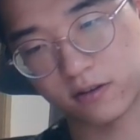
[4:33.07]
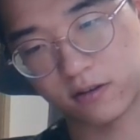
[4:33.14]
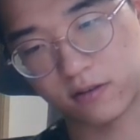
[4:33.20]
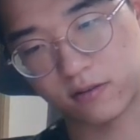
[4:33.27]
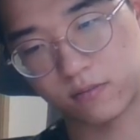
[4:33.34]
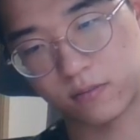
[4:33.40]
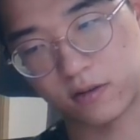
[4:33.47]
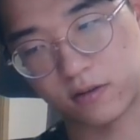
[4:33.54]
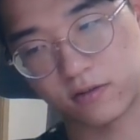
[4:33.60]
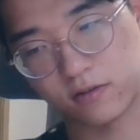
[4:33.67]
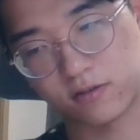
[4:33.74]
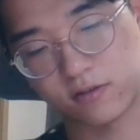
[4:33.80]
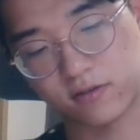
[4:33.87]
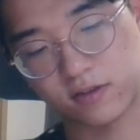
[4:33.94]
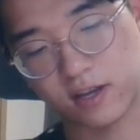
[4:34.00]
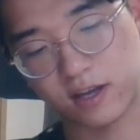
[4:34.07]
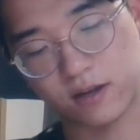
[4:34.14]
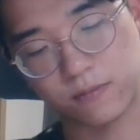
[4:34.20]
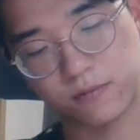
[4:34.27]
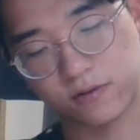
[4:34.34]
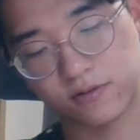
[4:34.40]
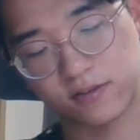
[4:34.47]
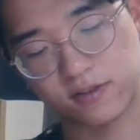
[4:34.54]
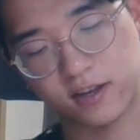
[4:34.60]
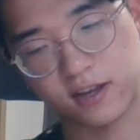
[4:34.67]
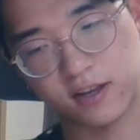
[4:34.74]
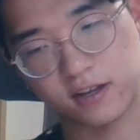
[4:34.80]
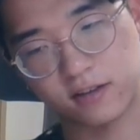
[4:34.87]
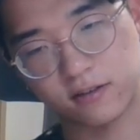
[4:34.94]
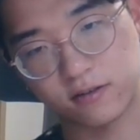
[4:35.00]
it means just same, just
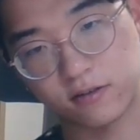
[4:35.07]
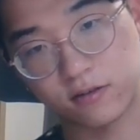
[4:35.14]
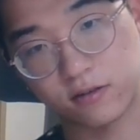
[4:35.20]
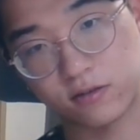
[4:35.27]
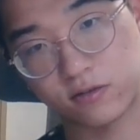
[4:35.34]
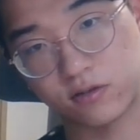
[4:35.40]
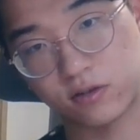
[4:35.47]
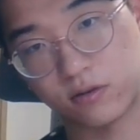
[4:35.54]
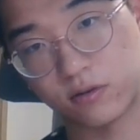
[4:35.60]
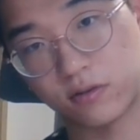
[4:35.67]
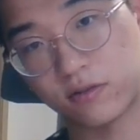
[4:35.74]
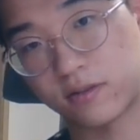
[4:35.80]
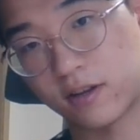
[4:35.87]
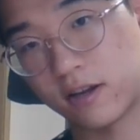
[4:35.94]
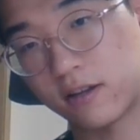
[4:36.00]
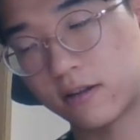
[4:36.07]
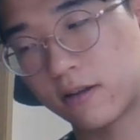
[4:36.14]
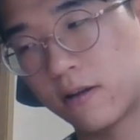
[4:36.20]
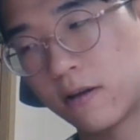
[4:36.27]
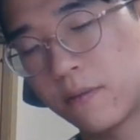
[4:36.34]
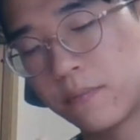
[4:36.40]
staying in the zero state.